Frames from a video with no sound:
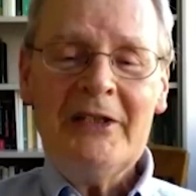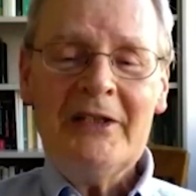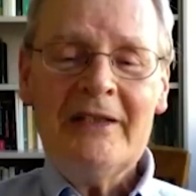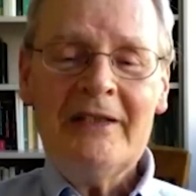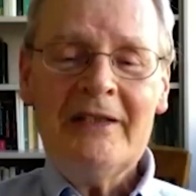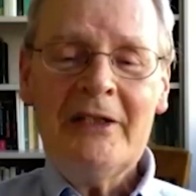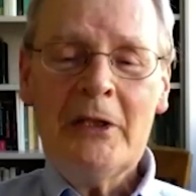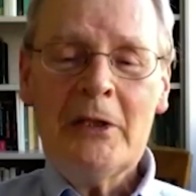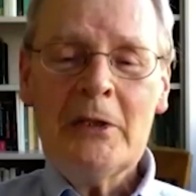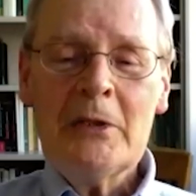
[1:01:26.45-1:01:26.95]

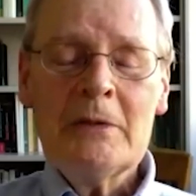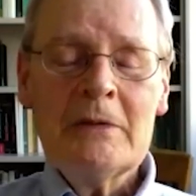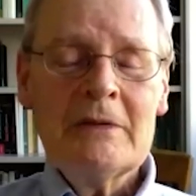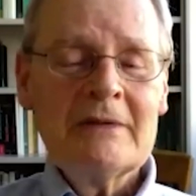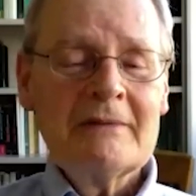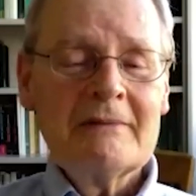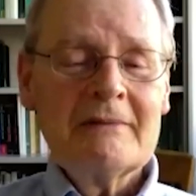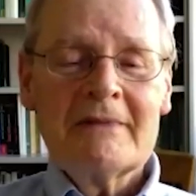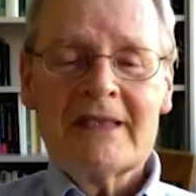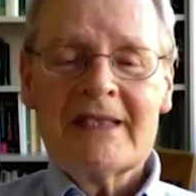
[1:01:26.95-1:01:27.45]
no
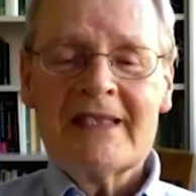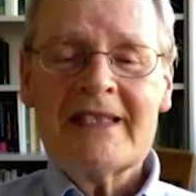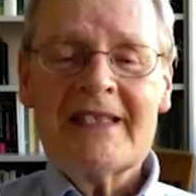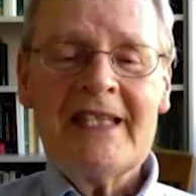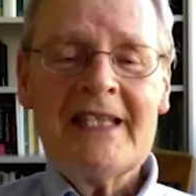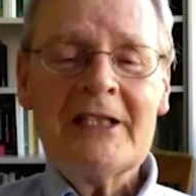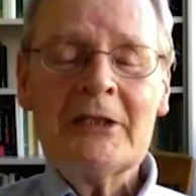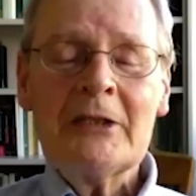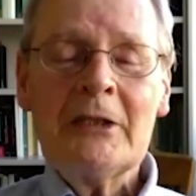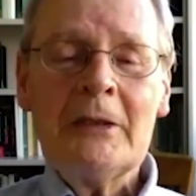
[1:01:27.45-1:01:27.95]

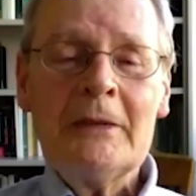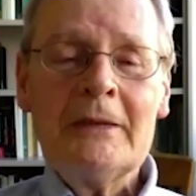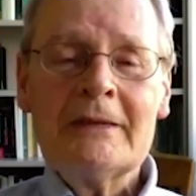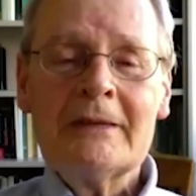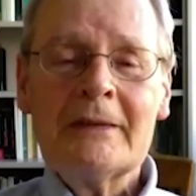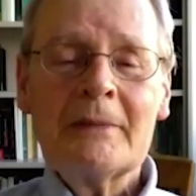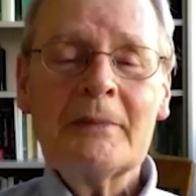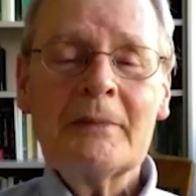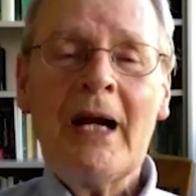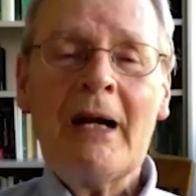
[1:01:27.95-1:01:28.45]
single
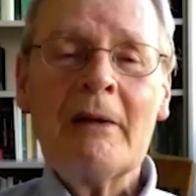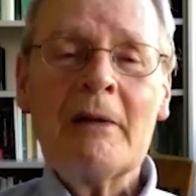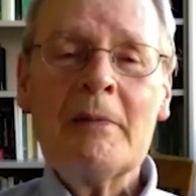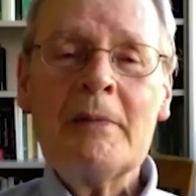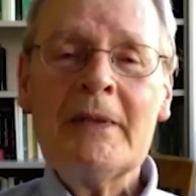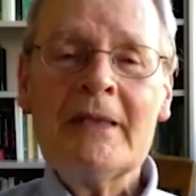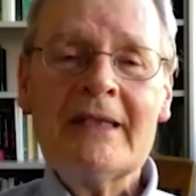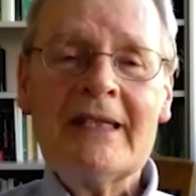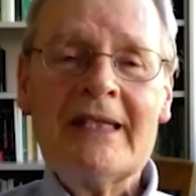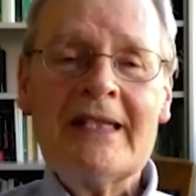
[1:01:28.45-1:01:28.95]

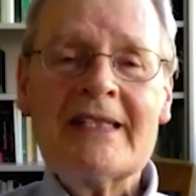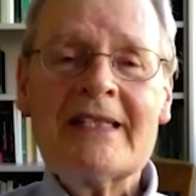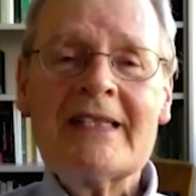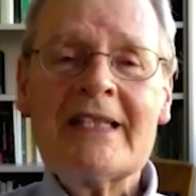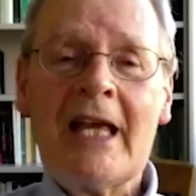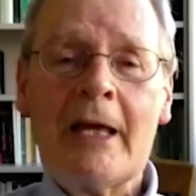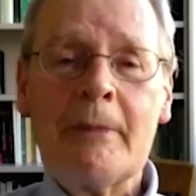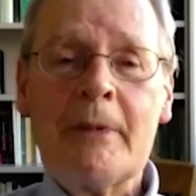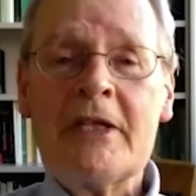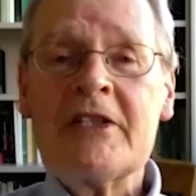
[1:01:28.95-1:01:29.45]
probability
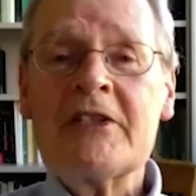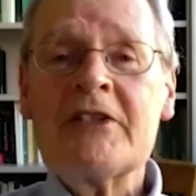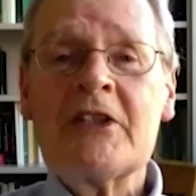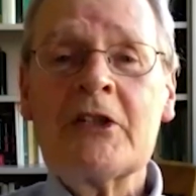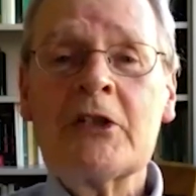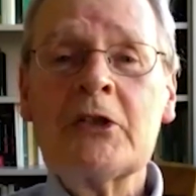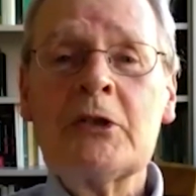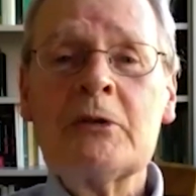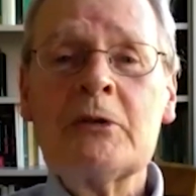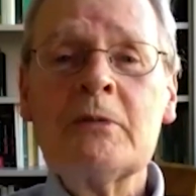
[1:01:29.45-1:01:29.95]
assignment is a
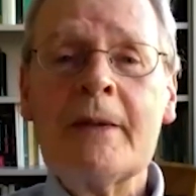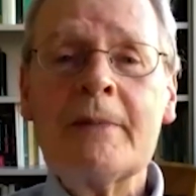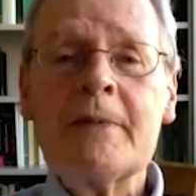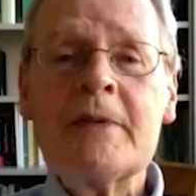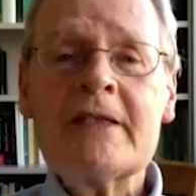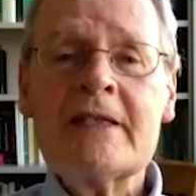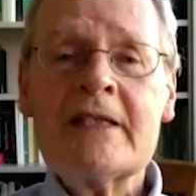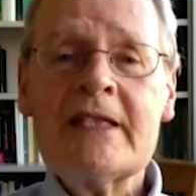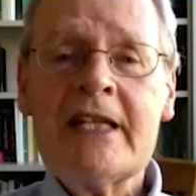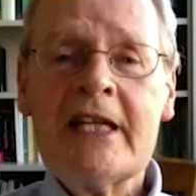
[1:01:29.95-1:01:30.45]
good
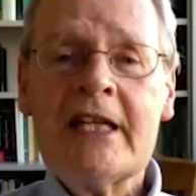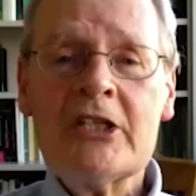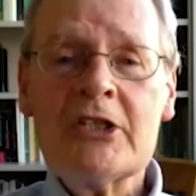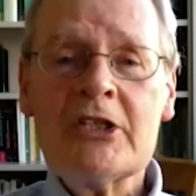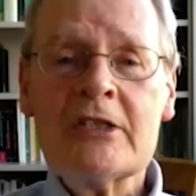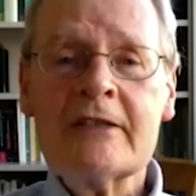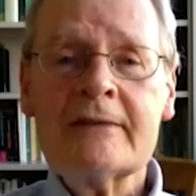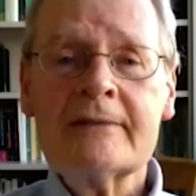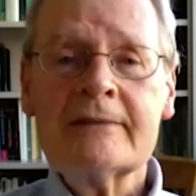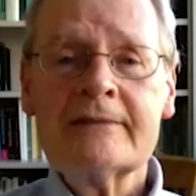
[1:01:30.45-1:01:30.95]

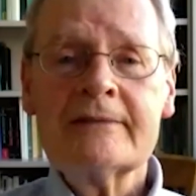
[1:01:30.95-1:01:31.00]
representation.